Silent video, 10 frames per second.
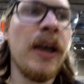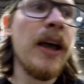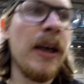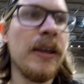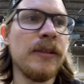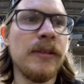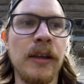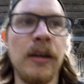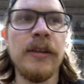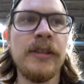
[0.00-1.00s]
has
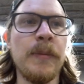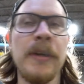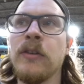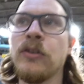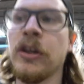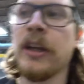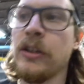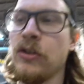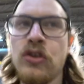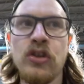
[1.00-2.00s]
uh, set me out a
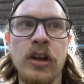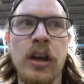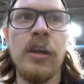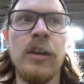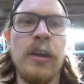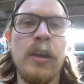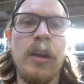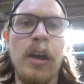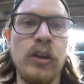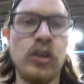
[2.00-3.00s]
challenge. Uh,
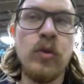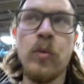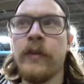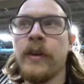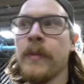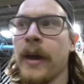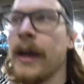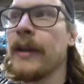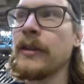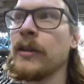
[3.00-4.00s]
I'm going to stall with him at